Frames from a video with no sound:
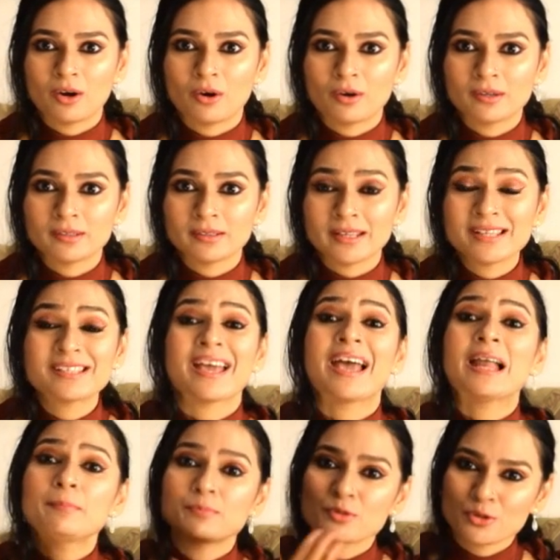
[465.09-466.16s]
or it
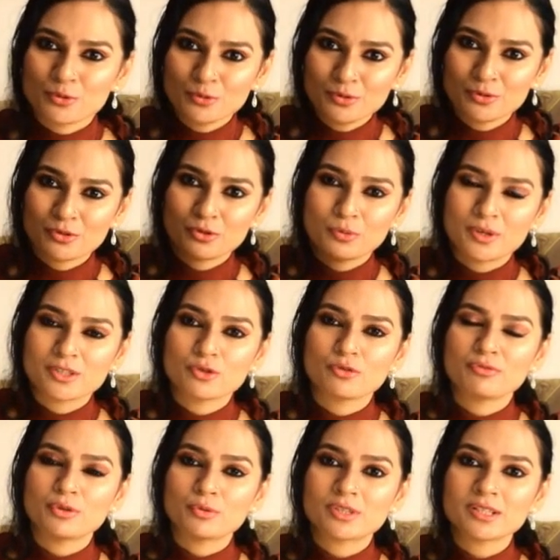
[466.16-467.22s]
helps you towards your
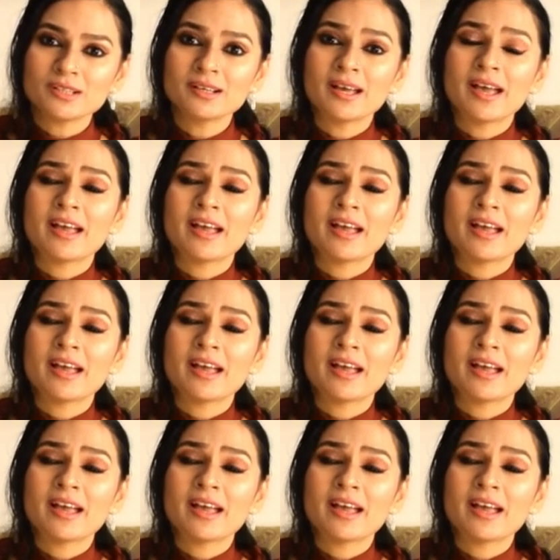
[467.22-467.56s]
future.